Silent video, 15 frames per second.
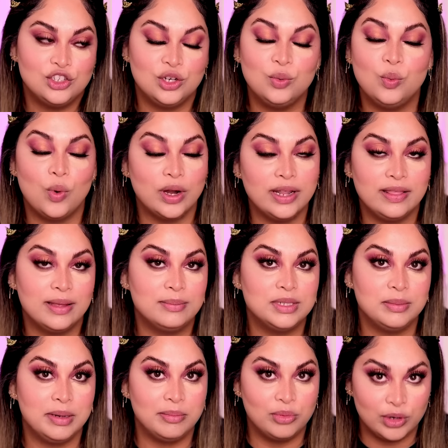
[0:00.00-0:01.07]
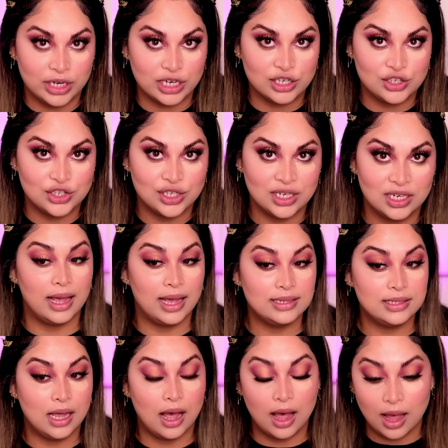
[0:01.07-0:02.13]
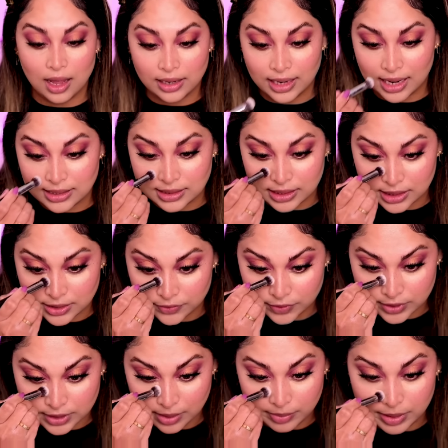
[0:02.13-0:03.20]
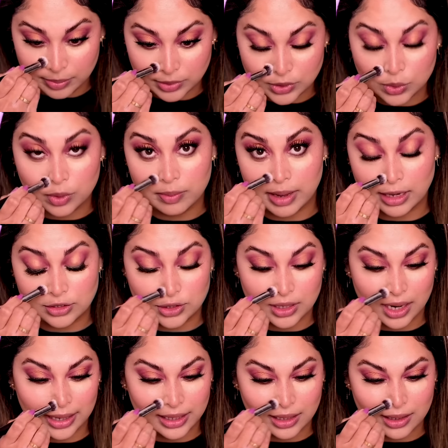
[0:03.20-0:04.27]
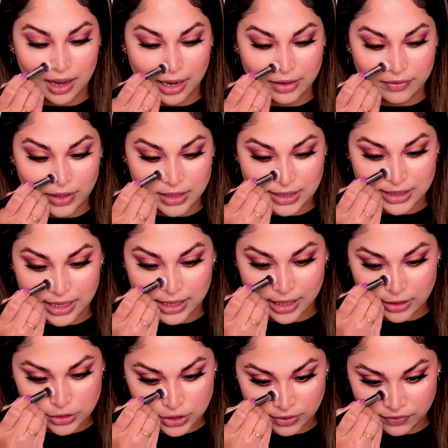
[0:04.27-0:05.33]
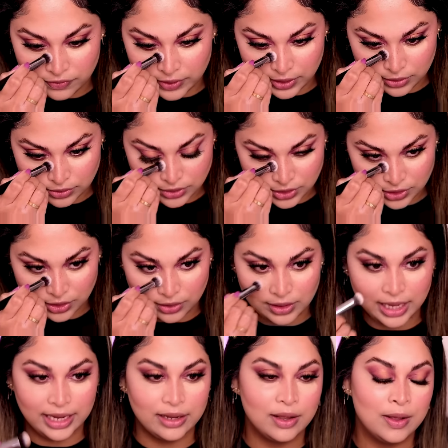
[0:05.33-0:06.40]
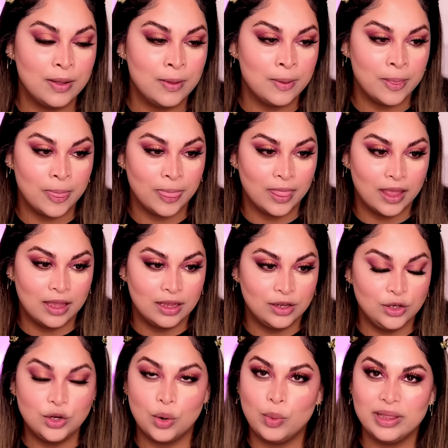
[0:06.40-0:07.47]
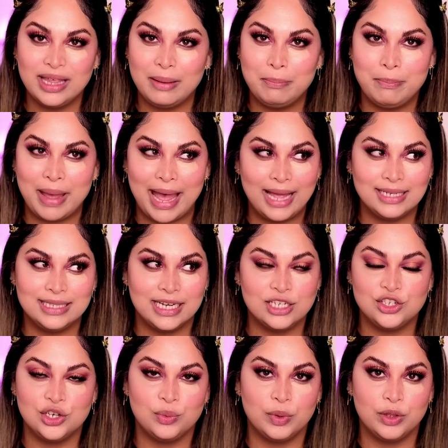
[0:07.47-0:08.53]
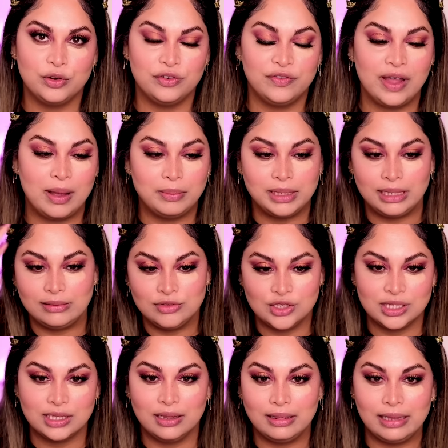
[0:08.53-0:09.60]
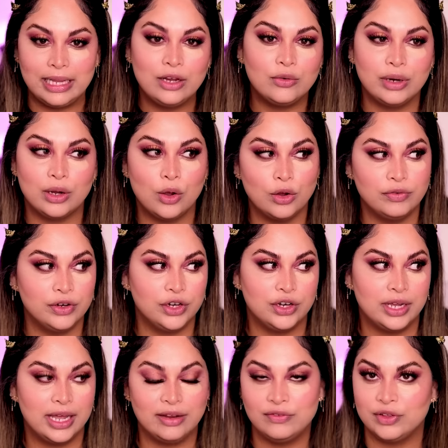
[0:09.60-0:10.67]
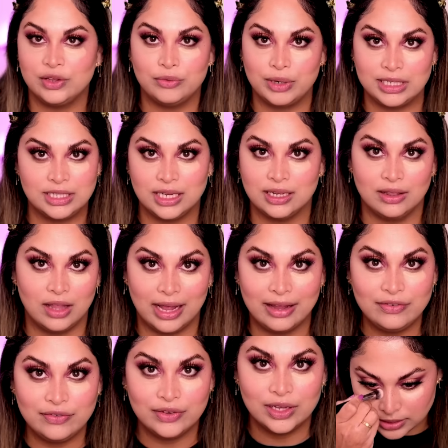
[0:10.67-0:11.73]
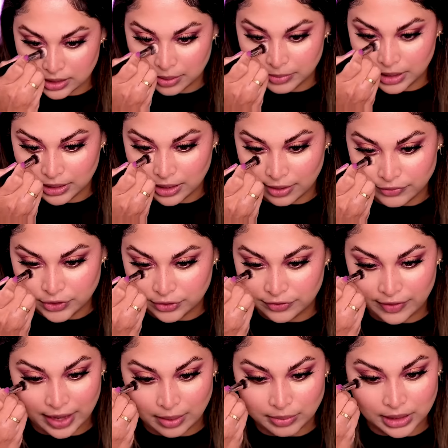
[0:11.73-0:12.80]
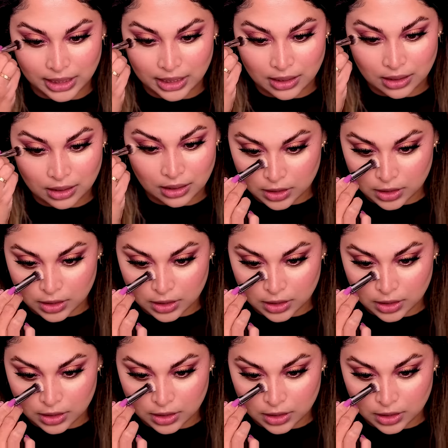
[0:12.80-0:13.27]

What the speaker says: She wanted them to be British. As hard as it is for some people to imagine, I can kind of understand how she feels, you know, like, you don't want that bad tension with your family just lingering over your head for the rest of your life. Samia loved her family.